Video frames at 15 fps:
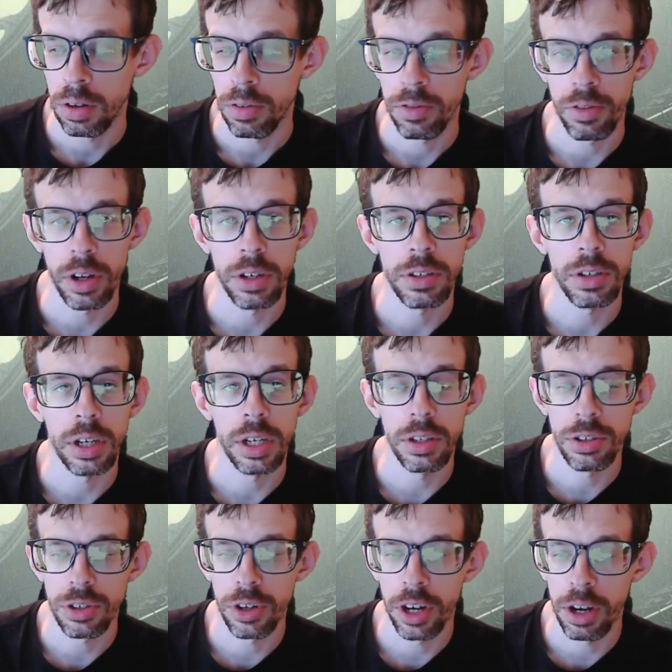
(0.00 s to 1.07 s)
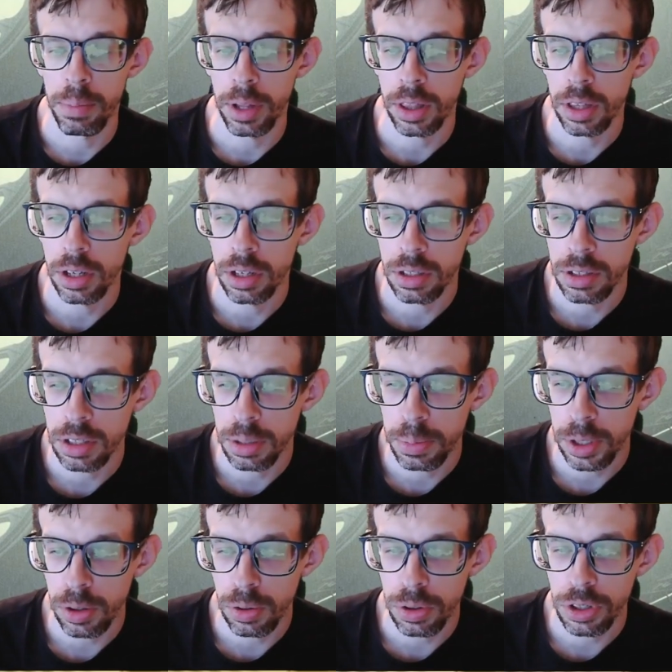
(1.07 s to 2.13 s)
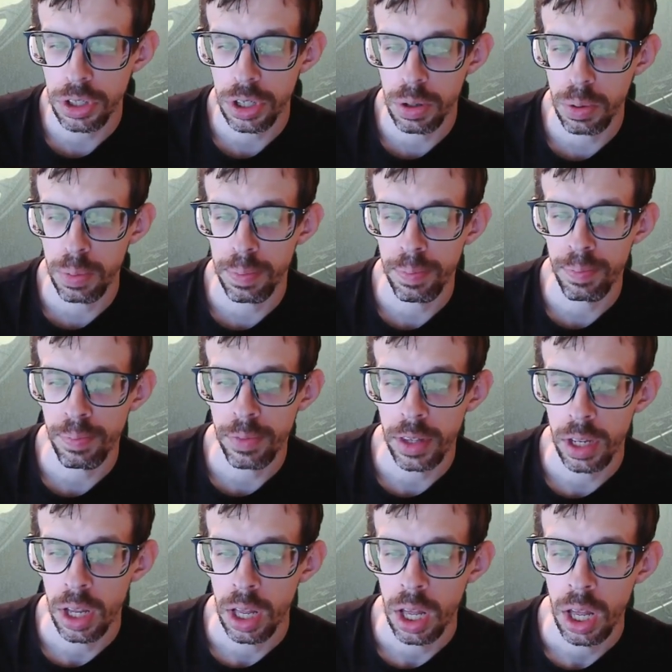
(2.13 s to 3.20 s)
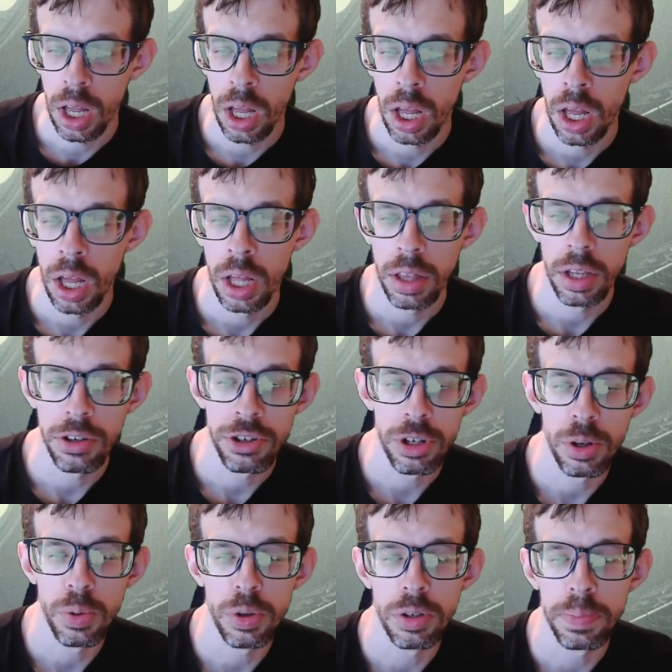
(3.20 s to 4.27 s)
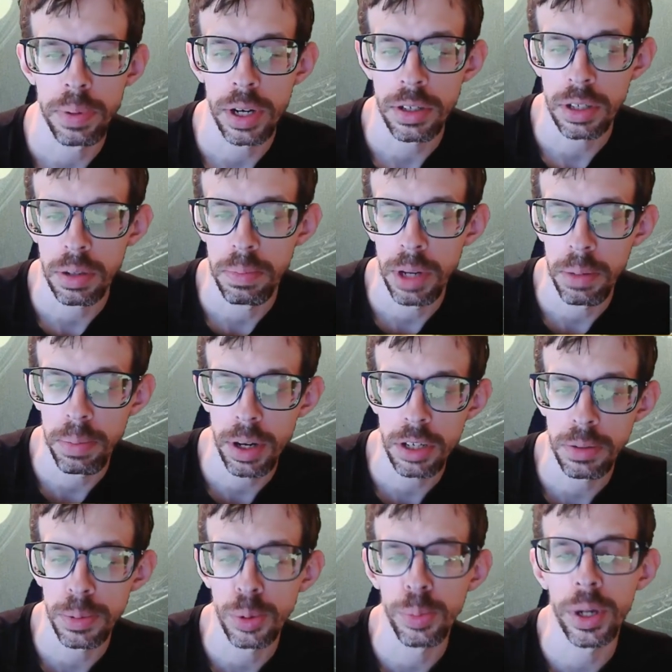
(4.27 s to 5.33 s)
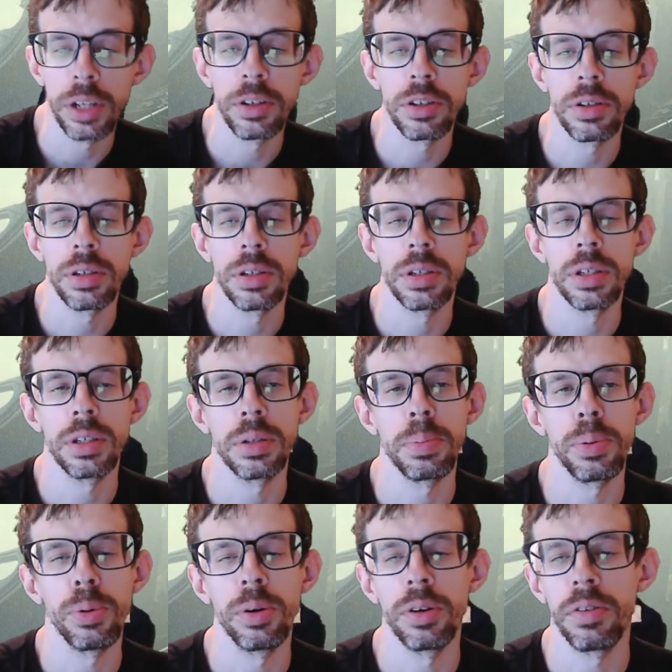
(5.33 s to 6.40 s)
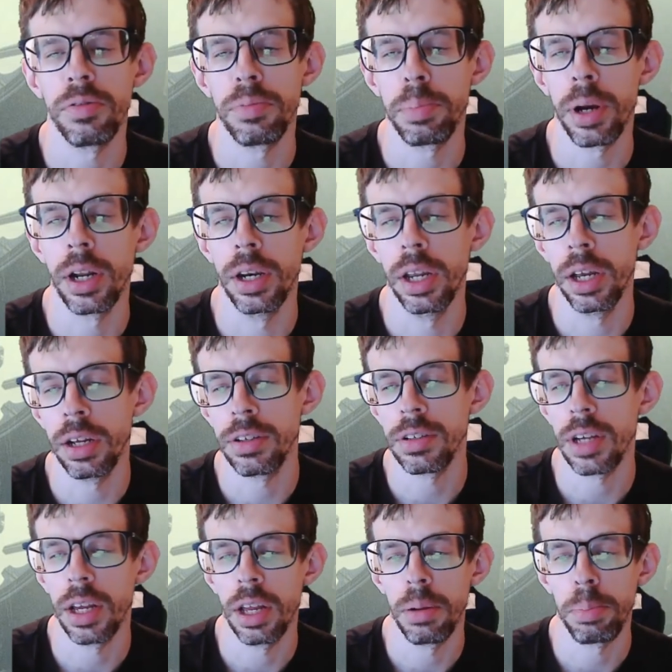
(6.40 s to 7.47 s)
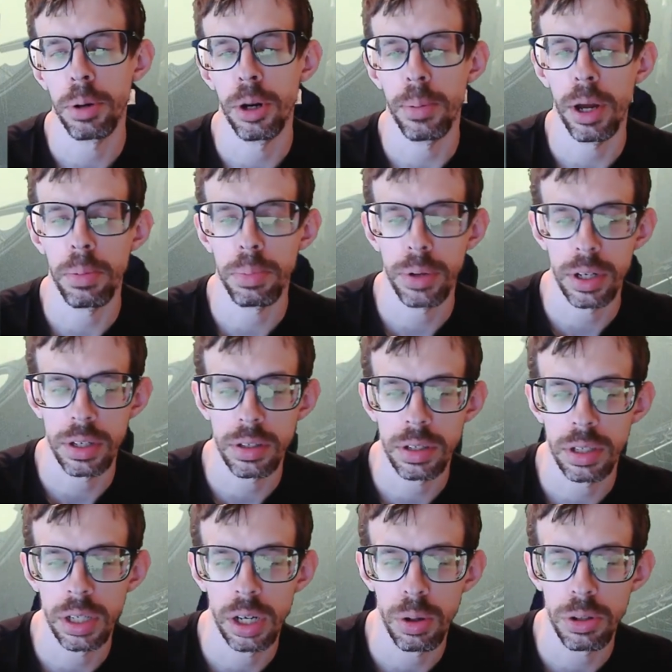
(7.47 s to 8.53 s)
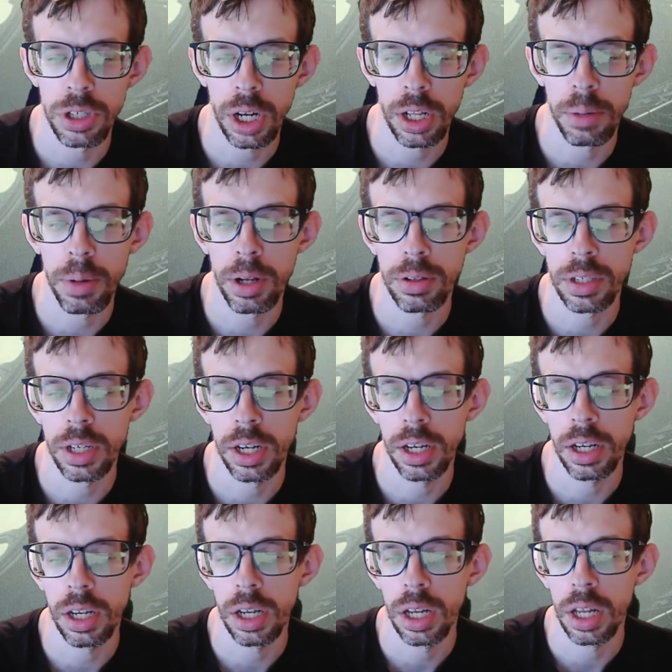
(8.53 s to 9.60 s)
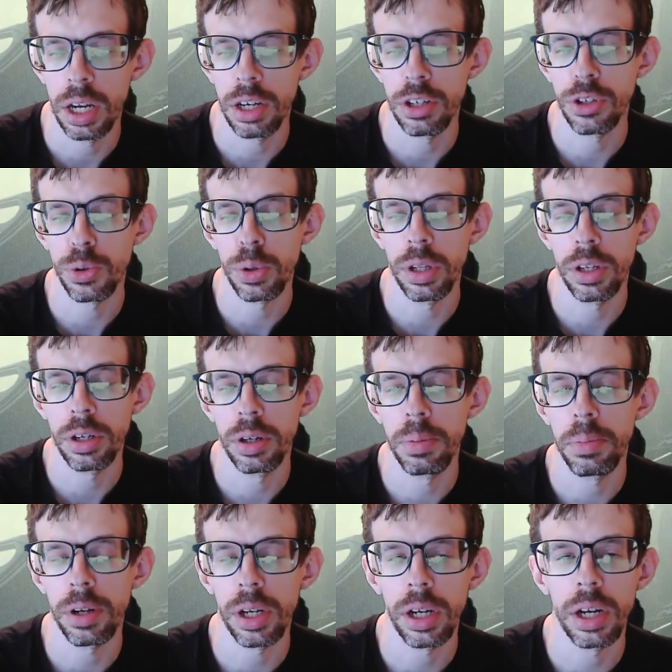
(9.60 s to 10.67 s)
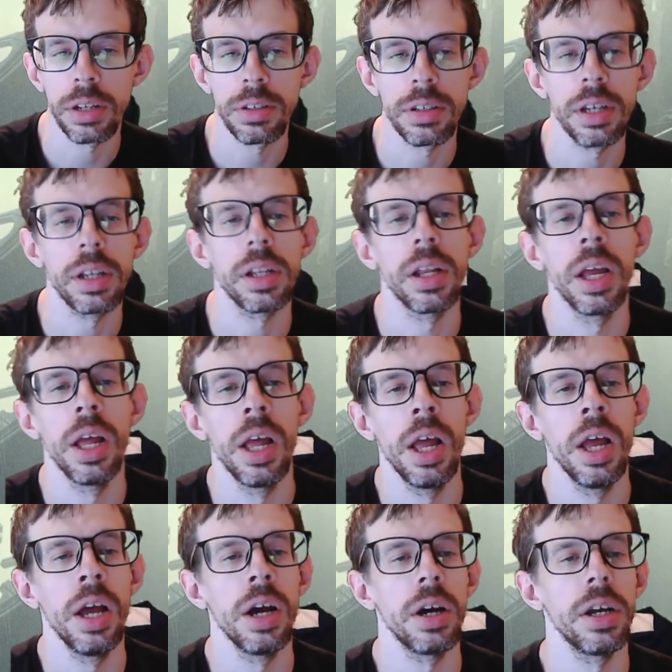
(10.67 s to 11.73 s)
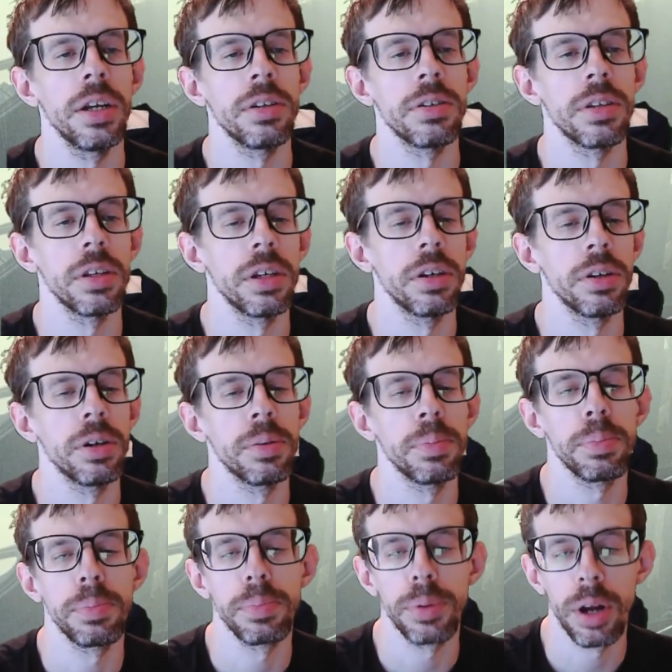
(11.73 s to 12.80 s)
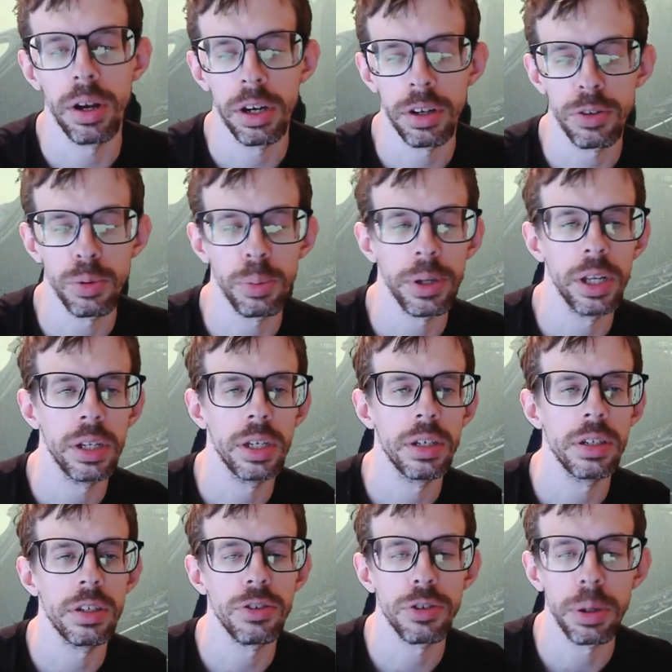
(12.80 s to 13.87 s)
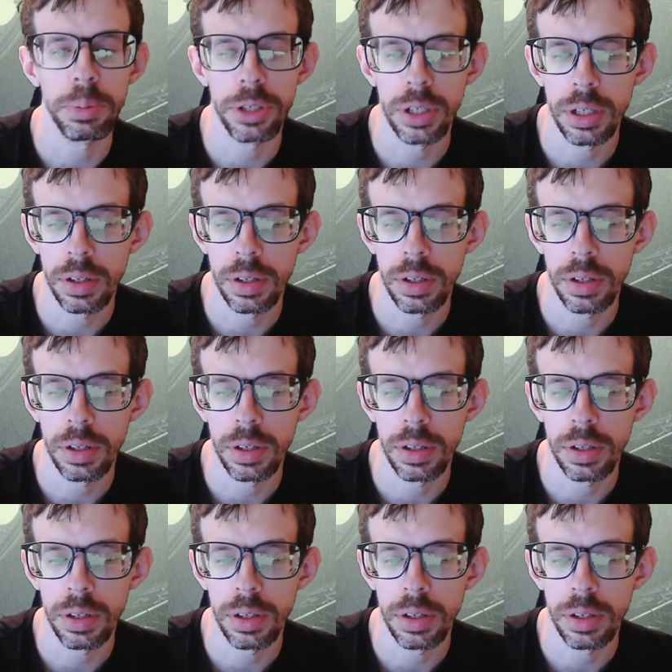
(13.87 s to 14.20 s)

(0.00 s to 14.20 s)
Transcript: Find us on Instagram at The Cinema Gold Show. This show is made possible by the support of Pod Decks and Paramount Plus. Go check them out today and enjoy their content. Links to their products will be in the description.